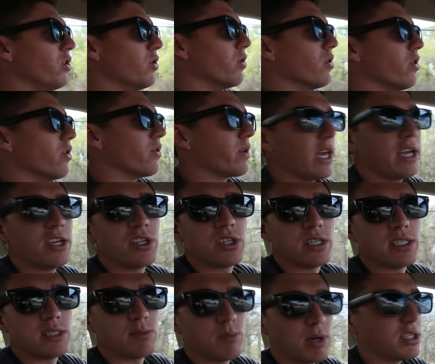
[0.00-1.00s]
your
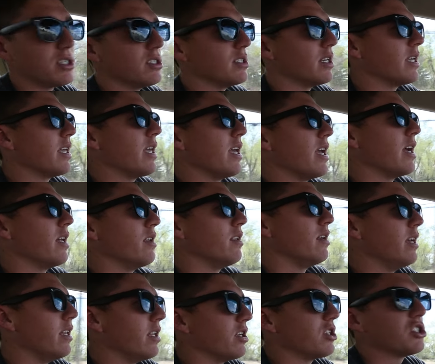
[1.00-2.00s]
location as much as I
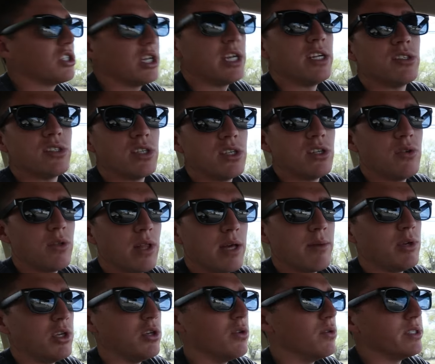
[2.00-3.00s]
can in exchange that you
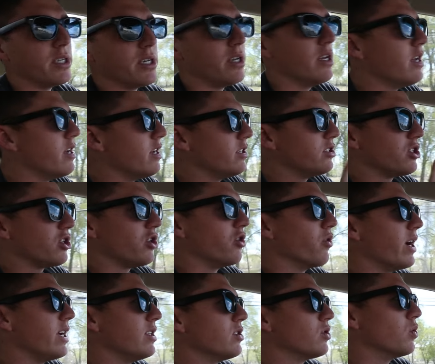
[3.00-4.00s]
let me use it." It's a
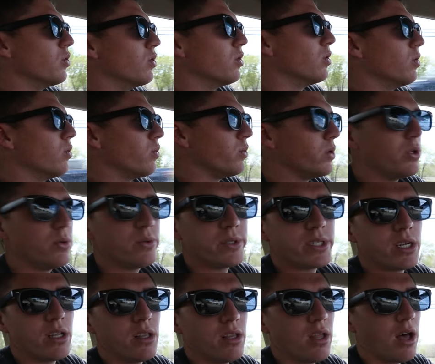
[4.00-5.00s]
great tool. We use it a